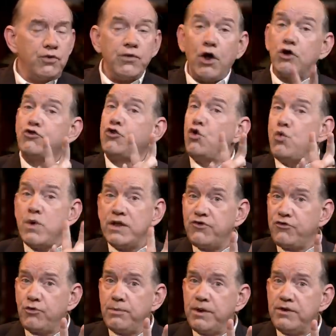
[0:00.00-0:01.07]
There are two
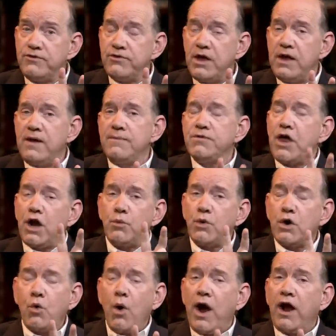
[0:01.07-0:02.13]
instruments that are
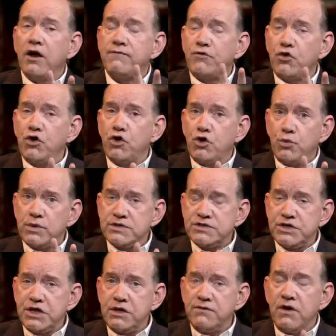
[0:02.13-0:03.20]
required for you to
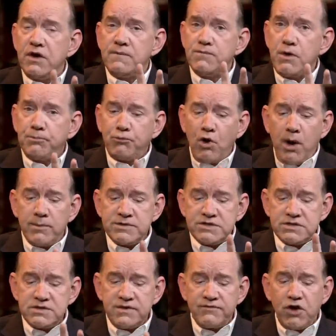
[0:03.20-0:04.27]
receive the
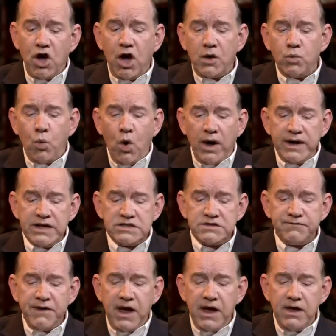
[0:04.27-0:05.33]
promises of God. One is
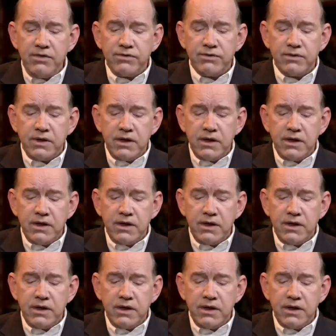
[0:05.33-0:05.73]
faith,